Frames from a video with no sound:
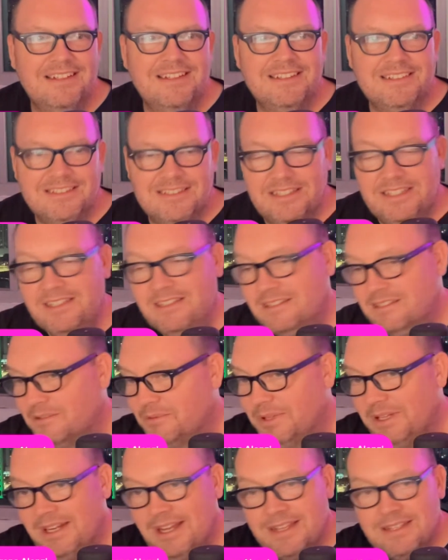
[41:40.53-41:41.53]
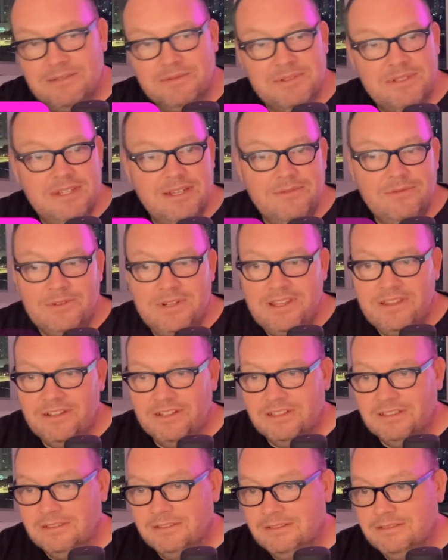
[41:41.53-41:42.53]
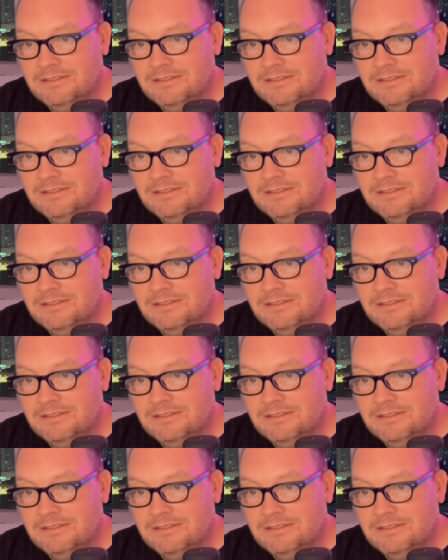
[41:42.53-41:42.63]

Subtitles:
See, Serena hasn't received one either.